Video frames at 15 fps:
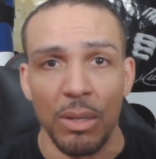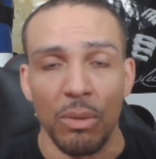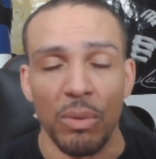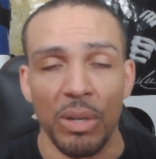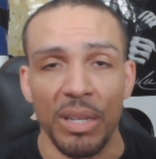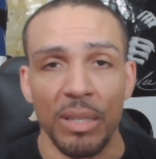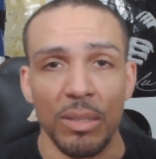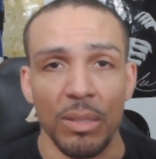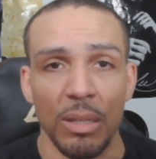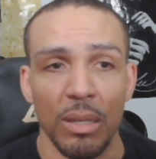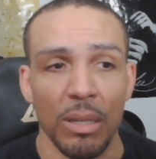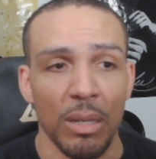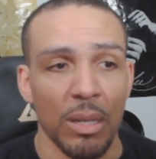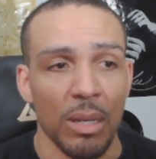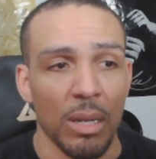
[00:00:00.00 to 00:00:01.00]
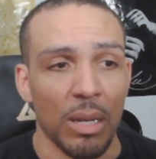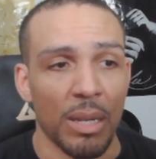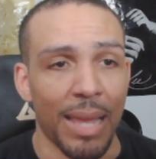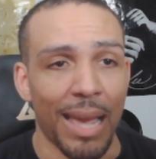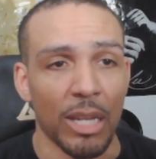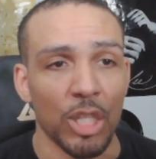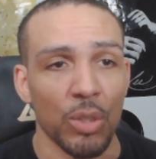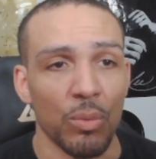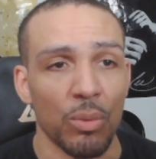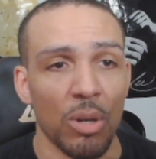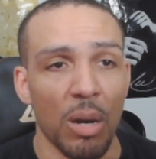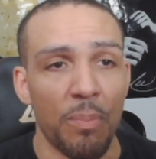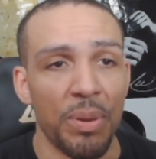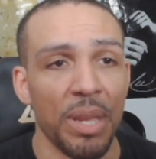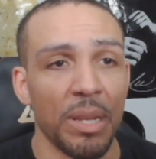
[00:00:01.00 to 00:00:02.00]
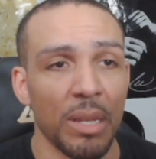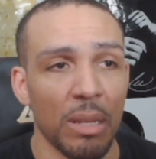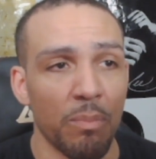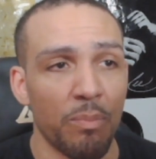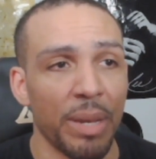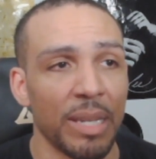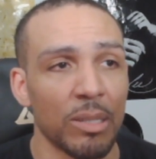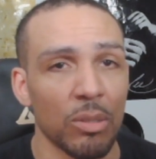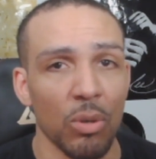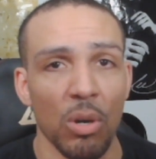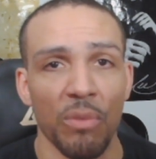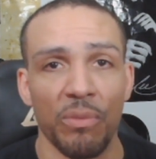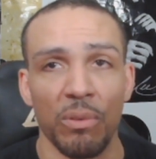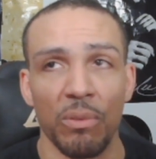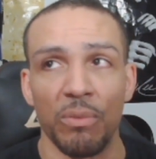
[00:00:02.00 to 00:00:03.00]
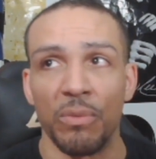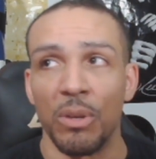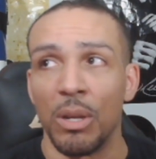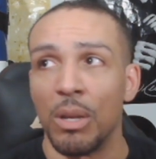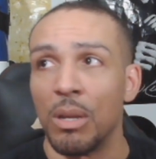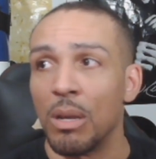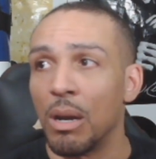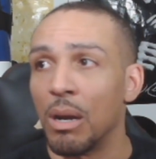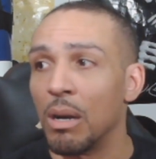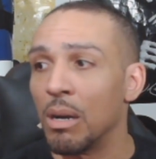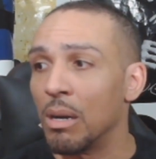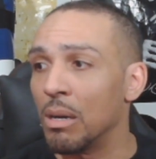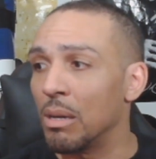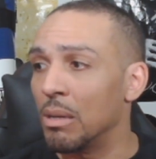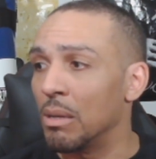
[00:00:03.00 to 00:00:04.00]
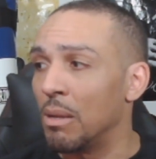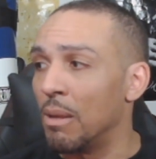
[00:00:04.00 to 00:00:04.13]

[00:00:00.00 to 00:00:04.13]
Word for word: where it's a, an actual opinion based off of uh,